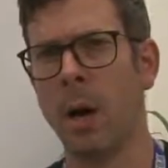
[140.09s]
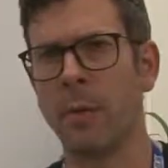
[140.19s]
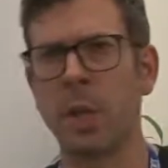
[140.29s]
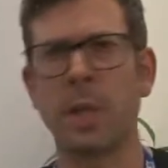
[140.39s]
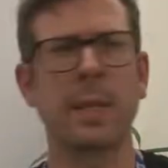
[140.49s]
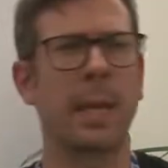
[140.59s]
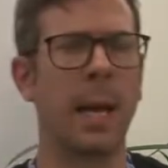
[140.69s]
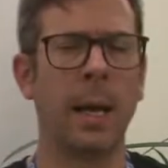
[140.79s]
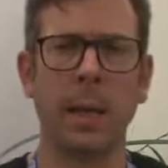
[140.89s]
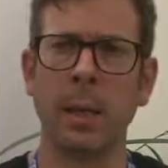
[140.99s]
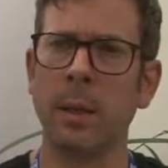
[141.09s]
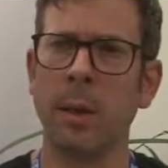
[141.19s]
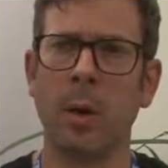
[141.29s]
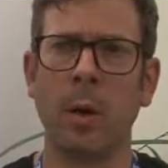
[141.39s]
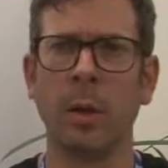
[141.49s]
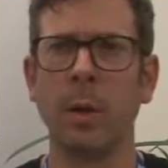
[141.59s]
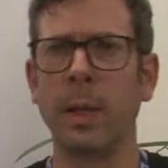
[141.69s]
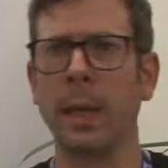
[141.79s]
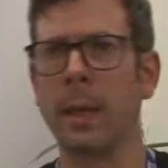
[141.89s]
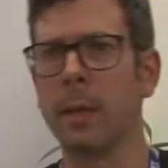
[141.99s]
of Genghis Khan, or
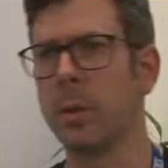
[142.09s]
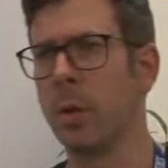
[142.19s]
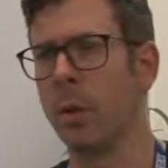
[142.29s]
looking at